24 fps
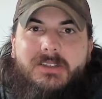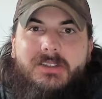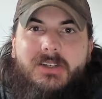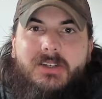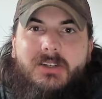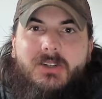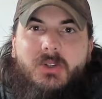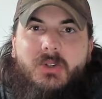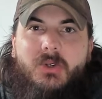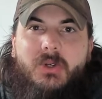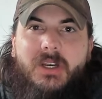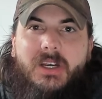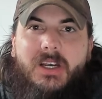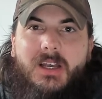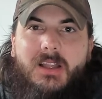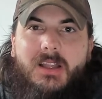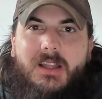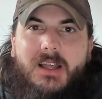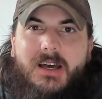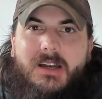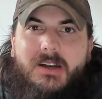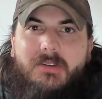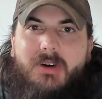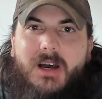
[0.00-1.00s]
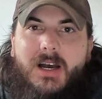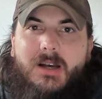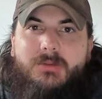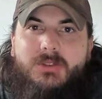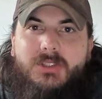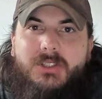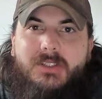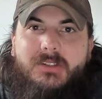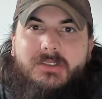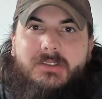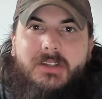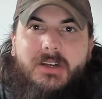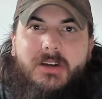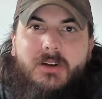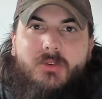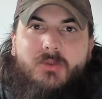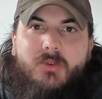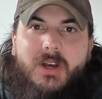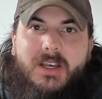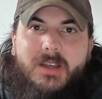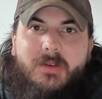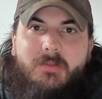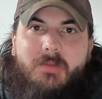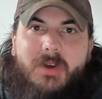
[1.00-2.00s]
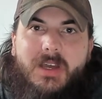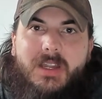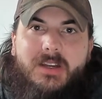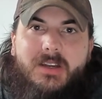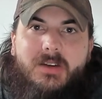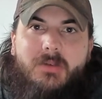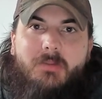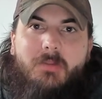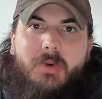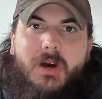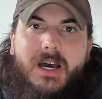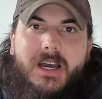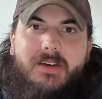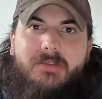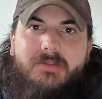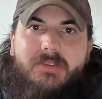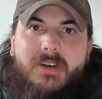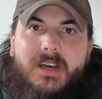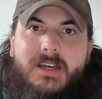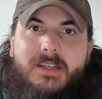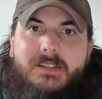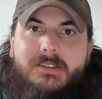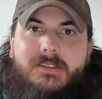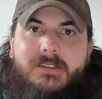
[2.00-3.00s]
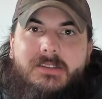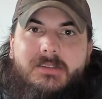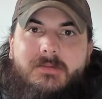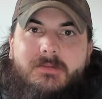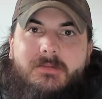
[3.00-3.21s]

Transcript: including a lot of options that are recommended by vets.